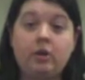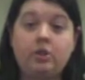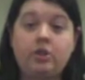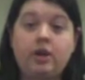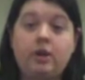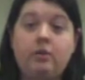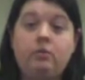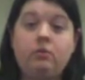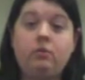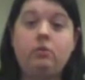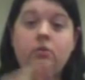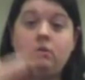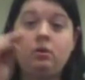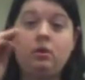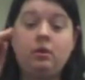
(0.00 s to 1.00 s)
sound,
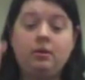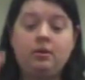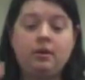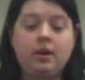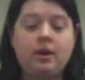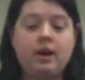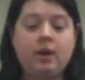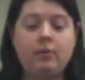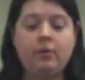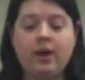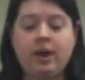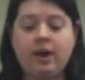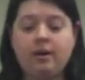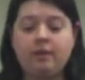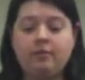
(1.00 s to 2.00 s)
and now we
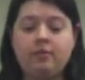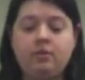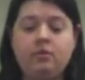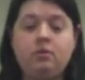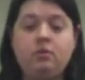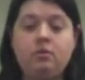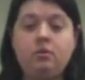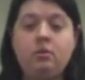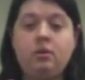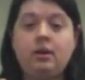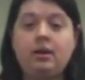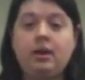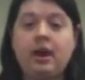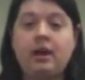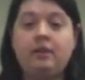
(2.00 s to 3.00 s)
have
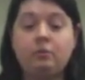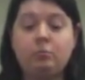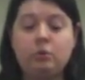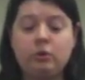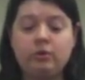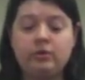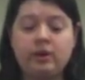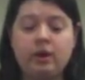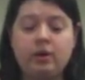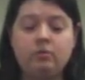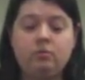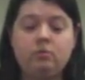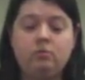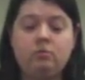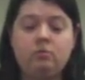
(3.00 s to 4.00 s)
kind of a muted
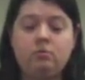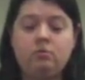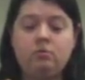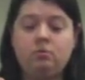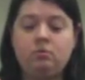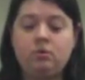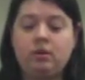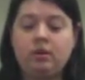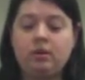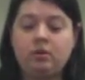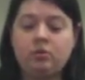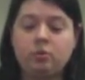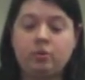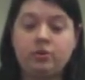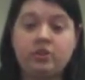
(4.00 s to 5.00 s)
sound
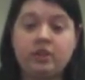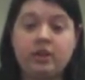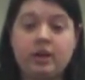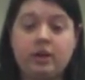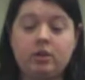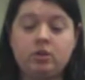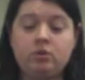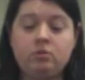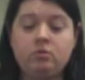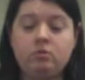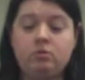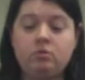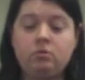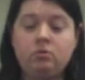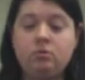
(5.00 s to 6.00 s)
towards the edge,
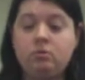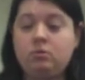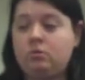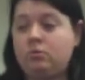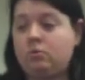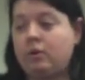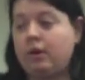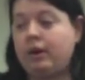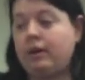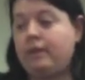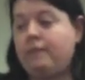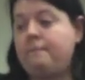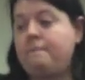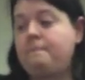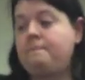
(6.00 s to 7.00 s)

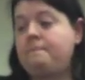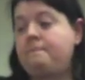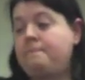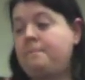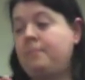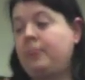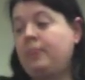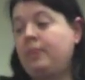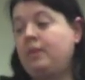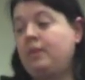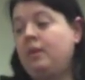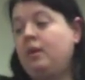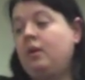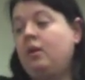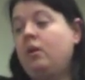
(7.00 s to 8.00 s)
right?
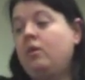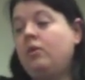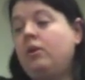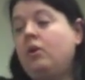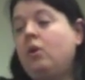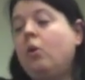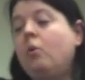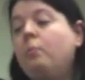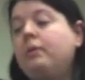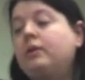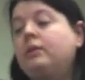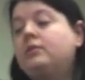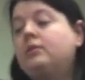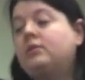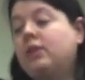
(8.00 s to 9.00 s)
The
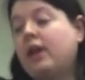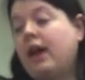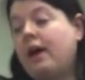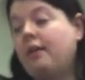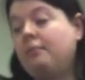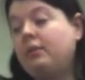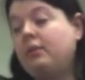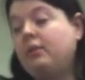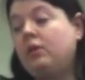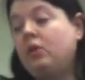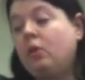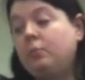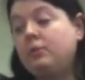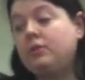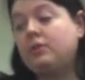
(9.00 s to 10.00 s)
open slap. The
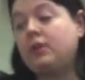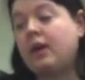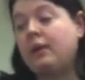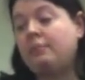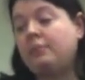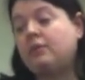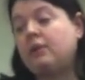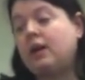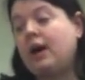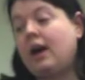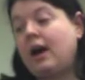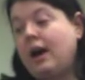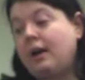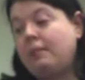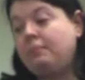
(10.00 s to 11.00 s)
open slap is a
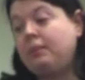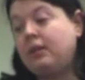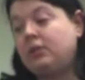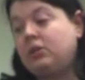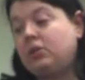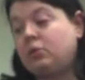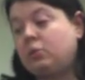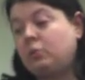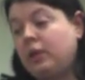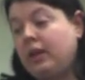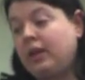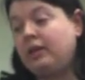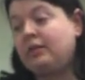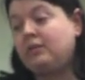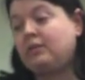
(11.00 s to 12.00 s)
high-pitched
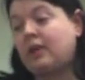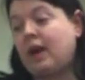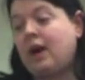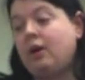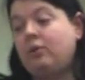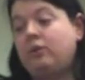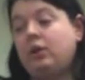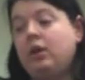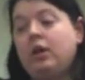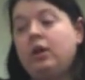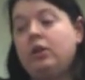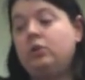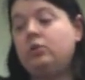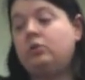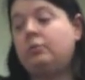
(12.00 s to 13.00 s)
ringing sound
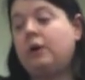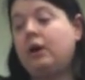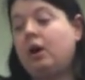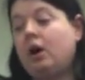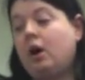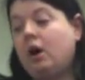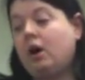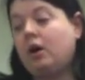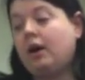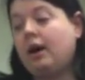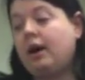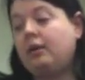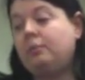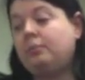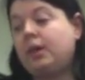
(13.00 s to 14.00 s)
used by all
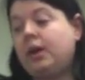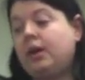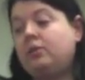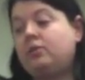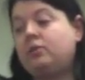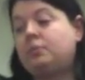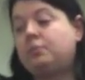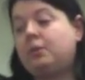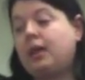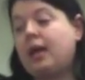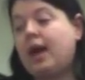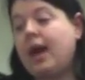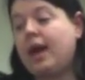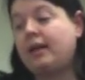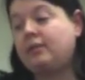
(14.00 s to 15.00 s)
conga players to
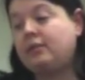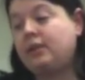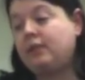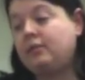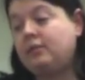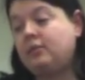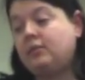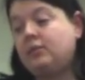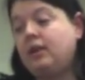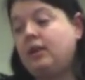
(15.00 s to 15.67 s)
play accents